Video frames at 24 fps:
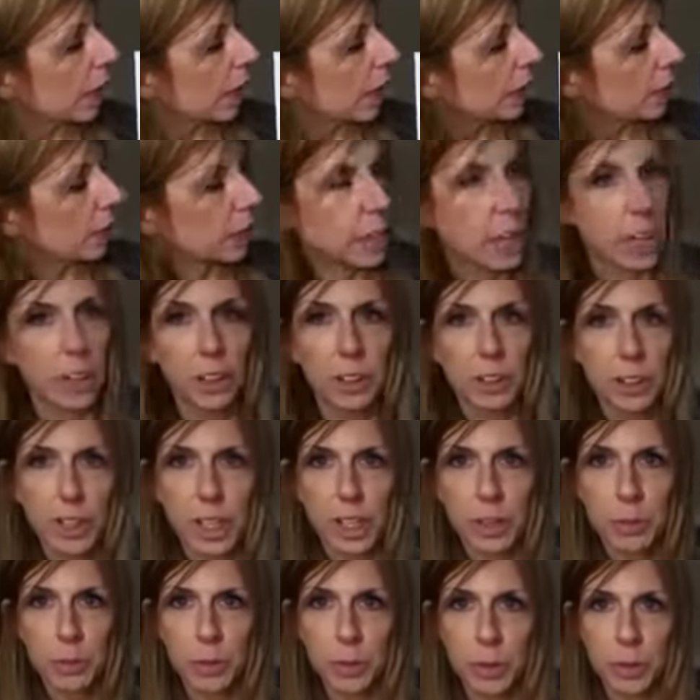and the colored
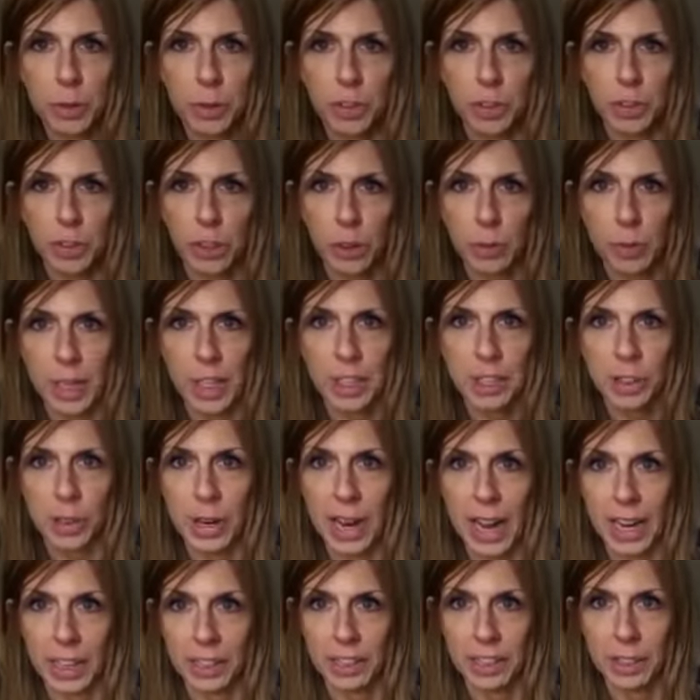in blue circle means you're
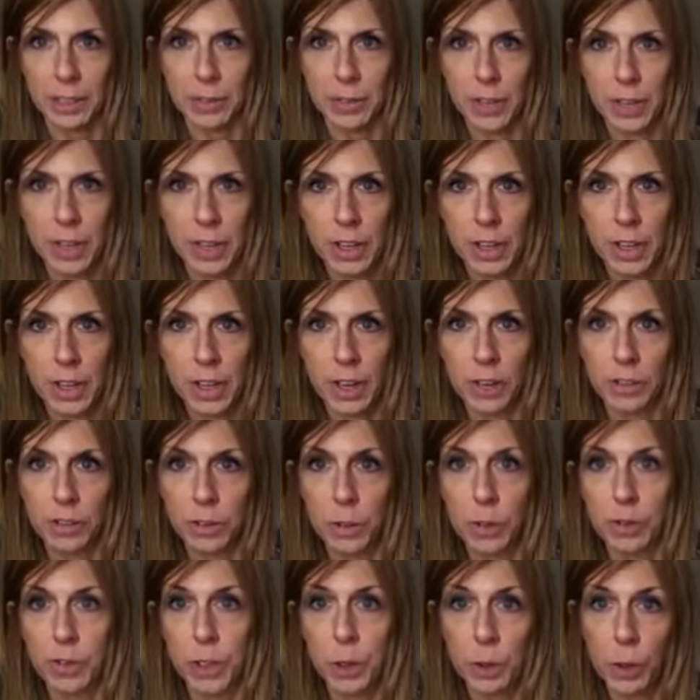active.
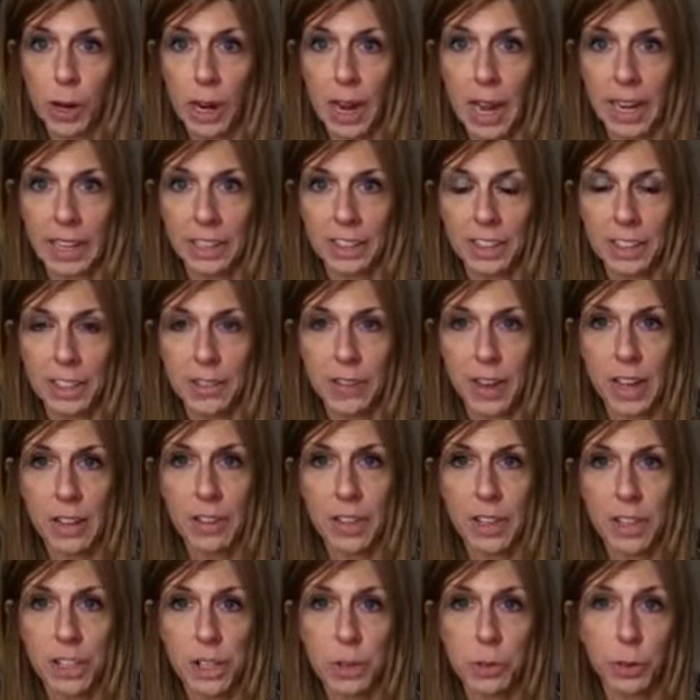So if you're active and
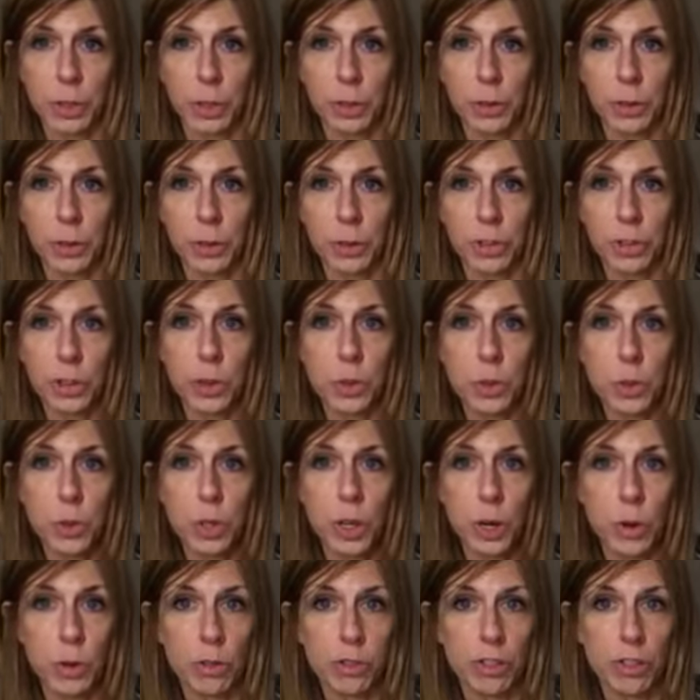then you recruit two
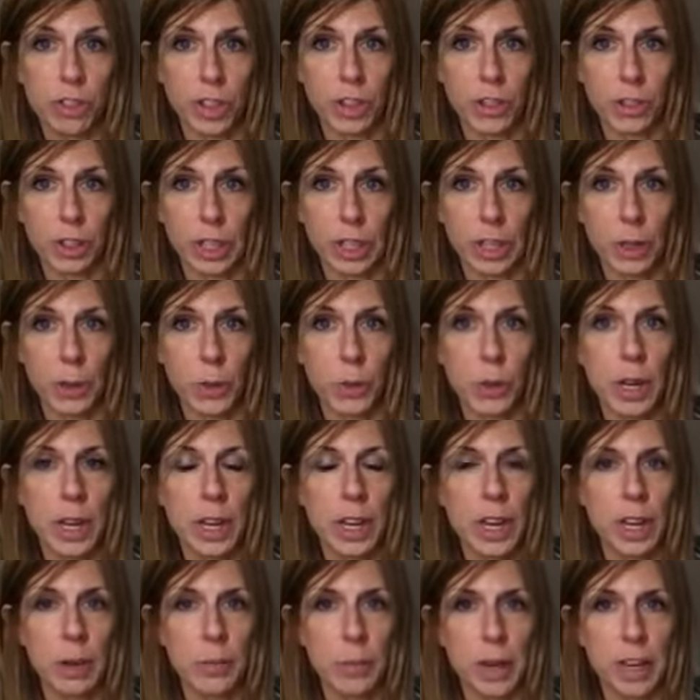coaches under you,
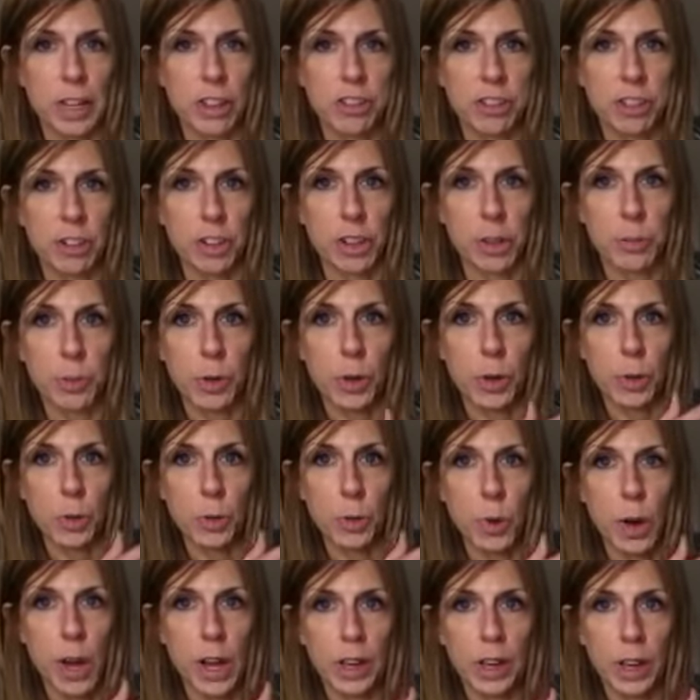make sure you put
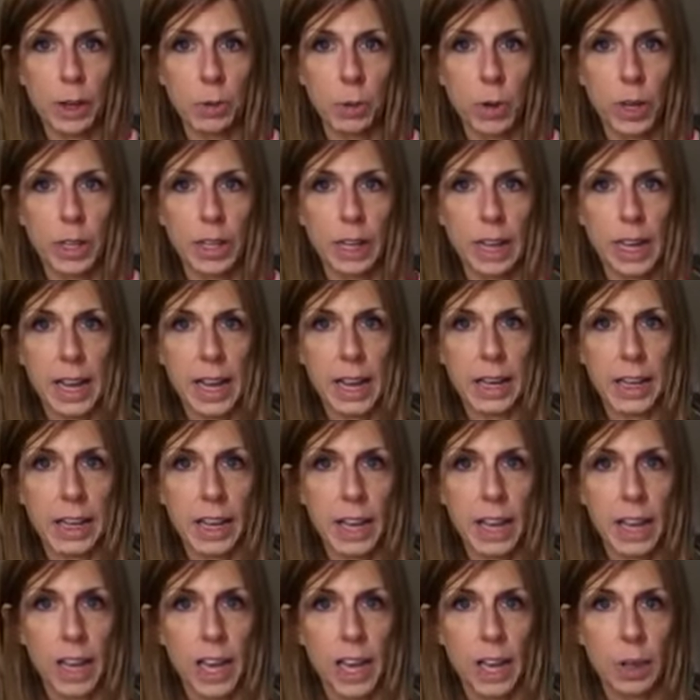one on one leg
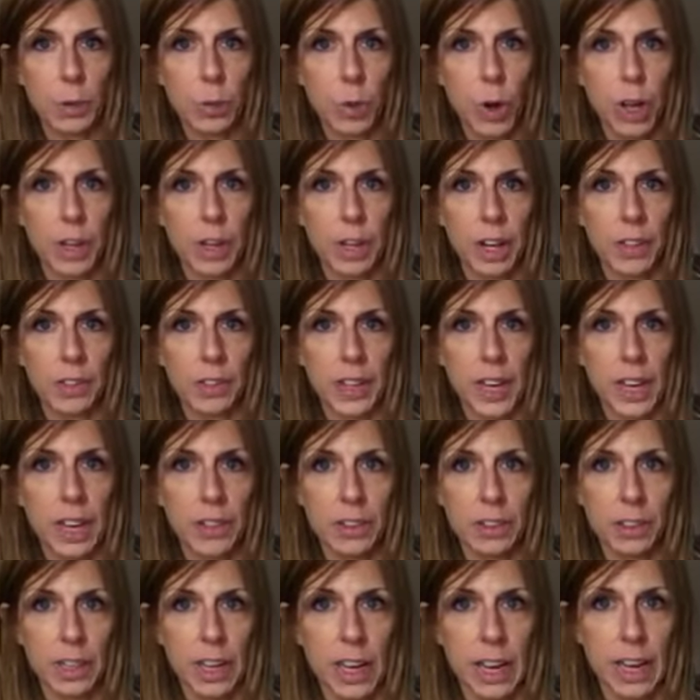and one on the
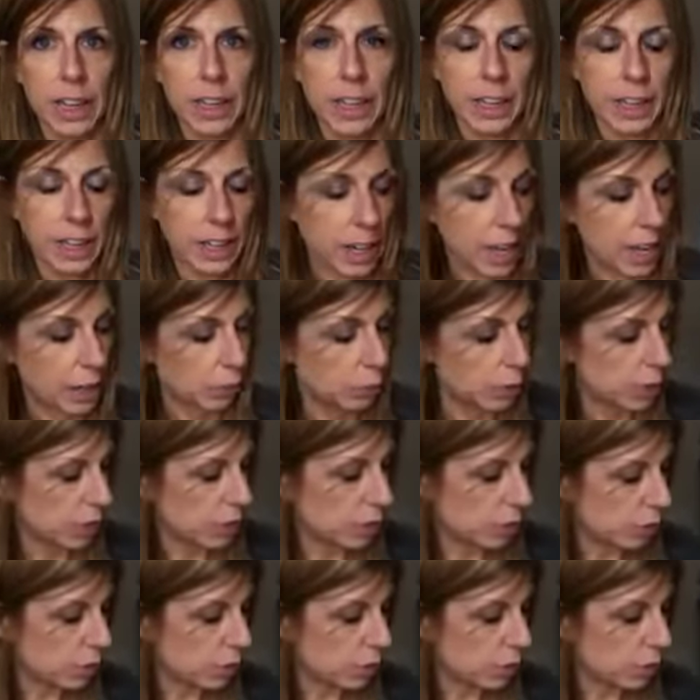other leg. And when you